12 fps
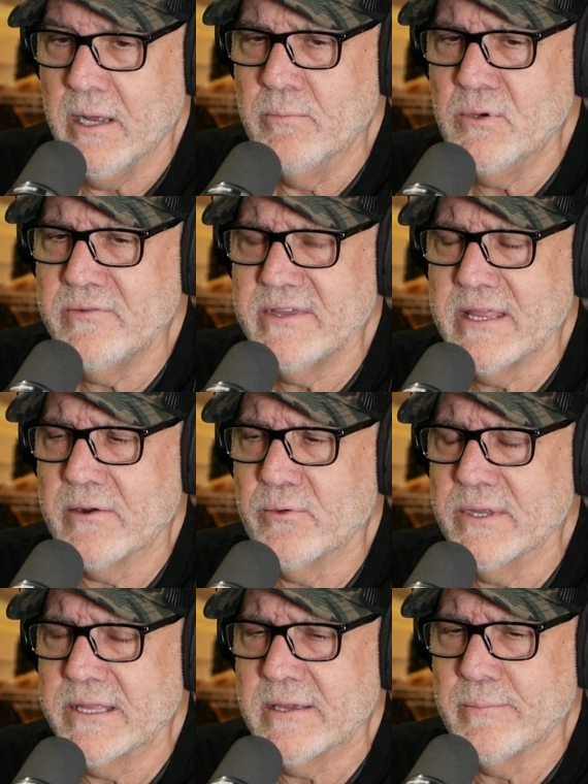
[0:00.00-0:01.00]
a movie that
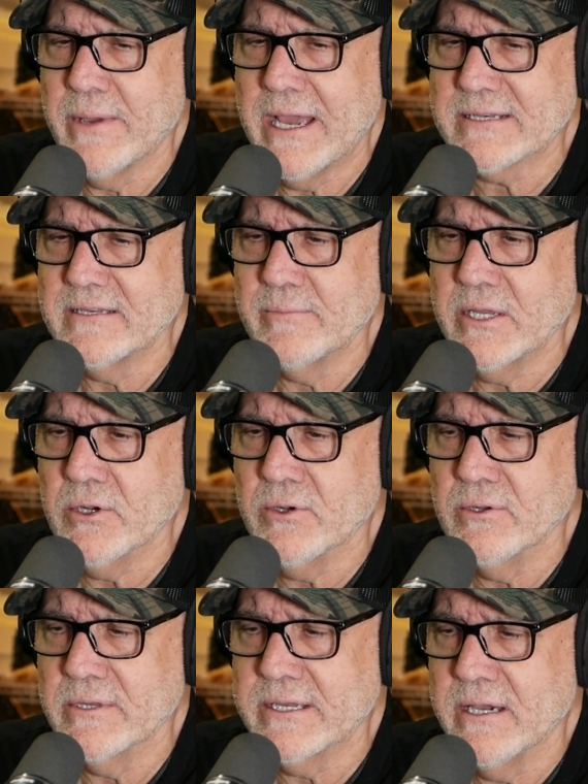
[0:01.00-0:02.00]
really impacted me
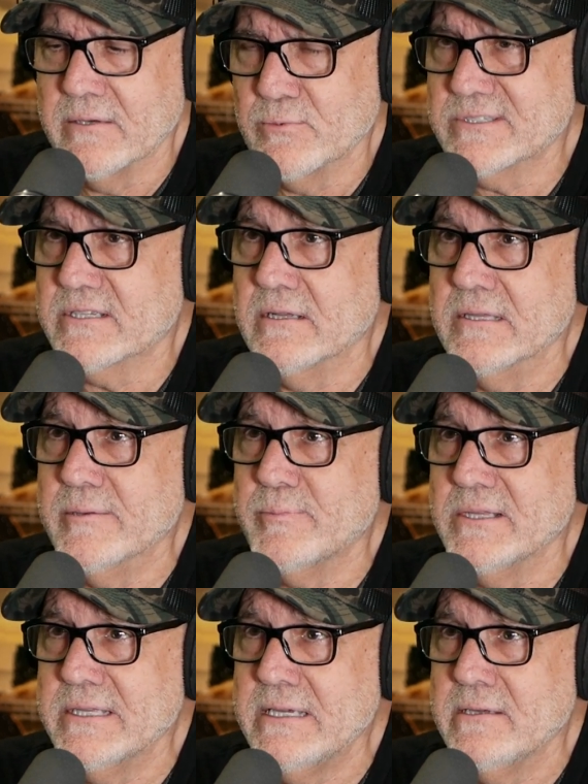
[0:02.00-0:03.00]
early on was
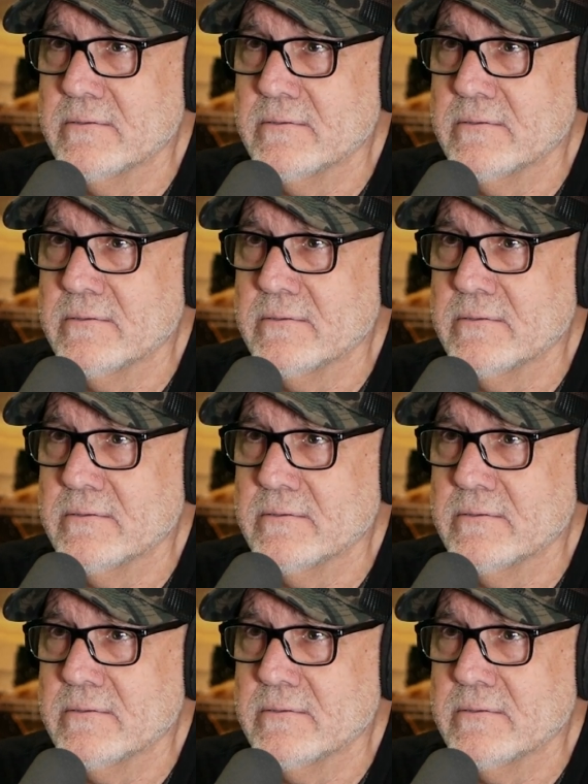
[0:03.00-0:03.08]
Gallipoli.